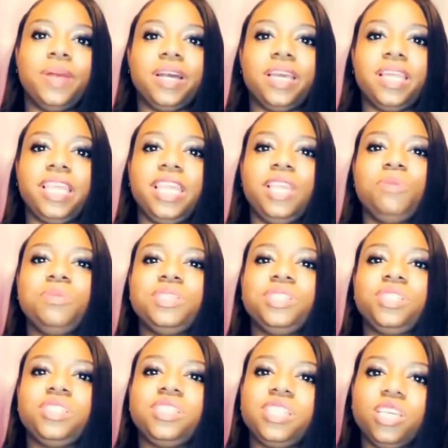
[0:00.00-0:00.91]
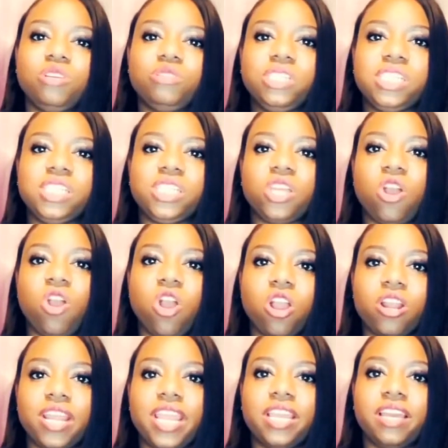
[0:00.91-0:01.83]
but it was still just a
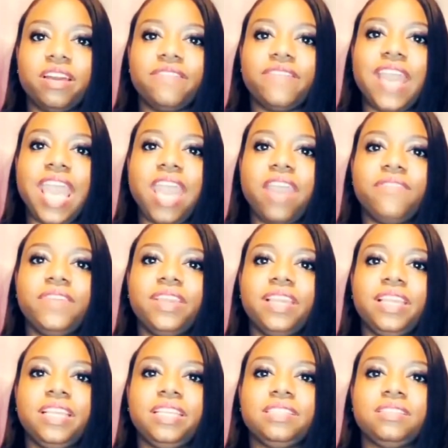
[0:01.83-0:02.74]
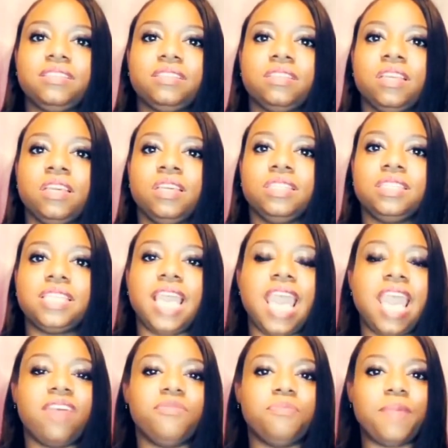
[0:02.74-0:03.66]
heartache of having
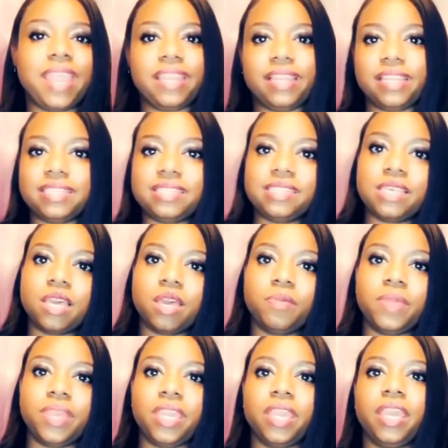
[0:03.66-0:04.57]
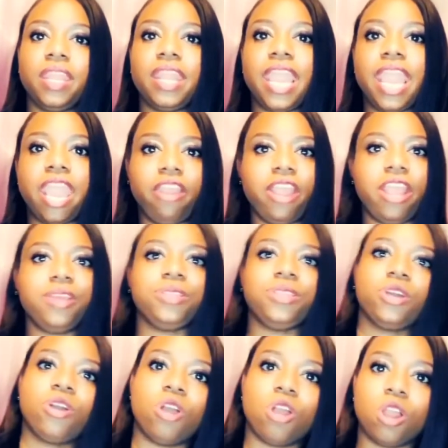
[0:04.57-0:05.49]
to have maintenance come in, air
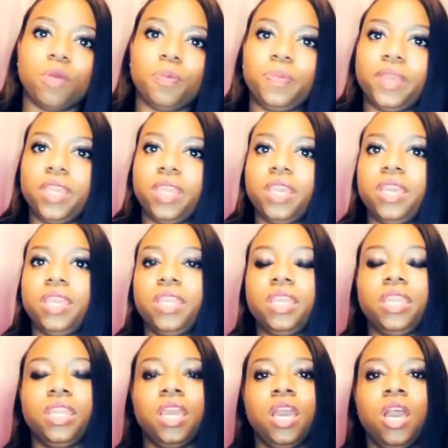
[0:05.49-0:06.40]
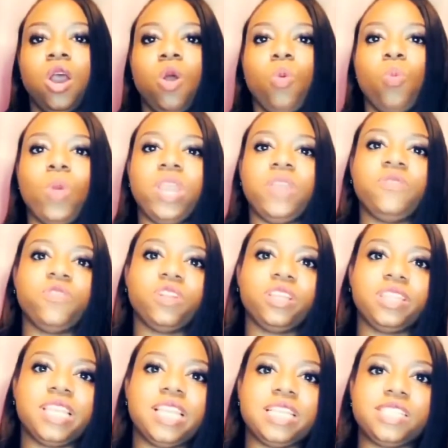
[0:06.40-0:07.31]
out the carpet, and wait
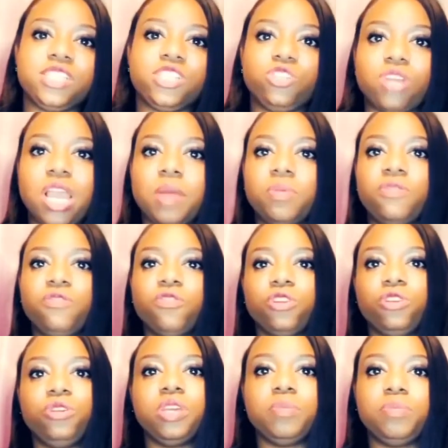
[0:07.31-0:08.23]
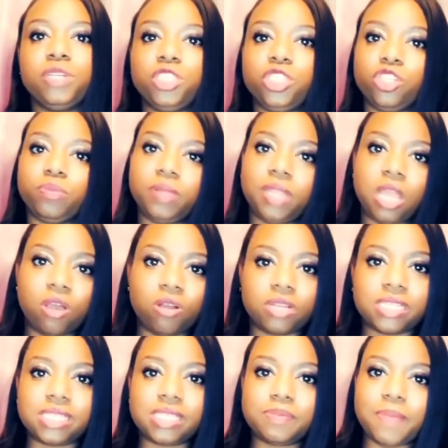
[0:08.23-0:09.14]
for the things to dry before you can put your
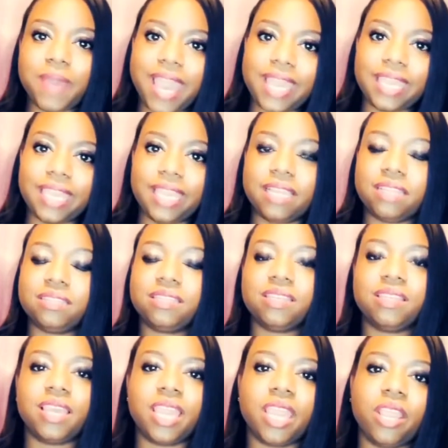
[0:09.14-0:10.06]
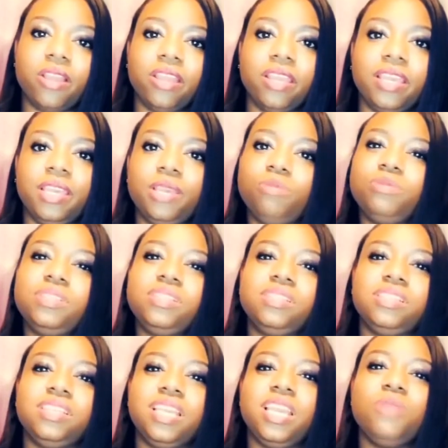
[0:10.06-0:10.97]
belongings back into the area.
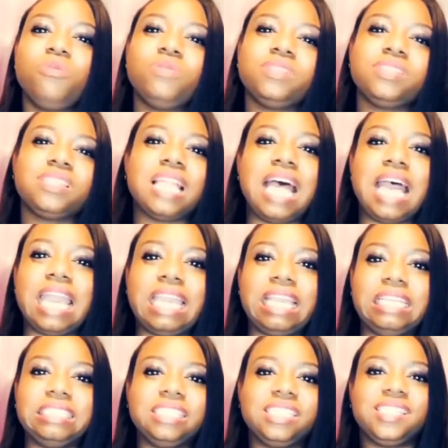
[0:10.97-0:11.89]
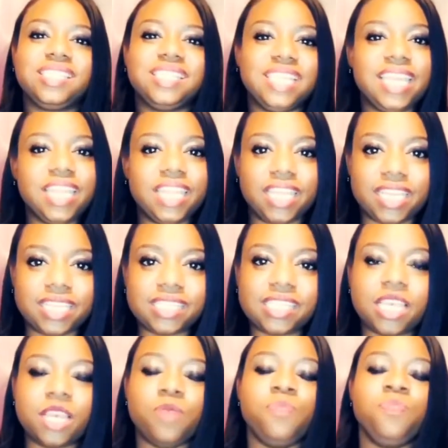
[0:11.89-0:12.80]
It was like just
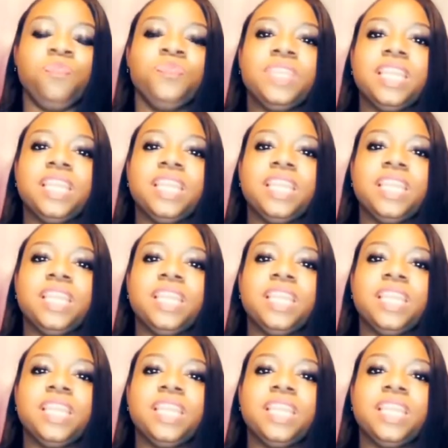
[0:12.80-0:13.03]
tedious.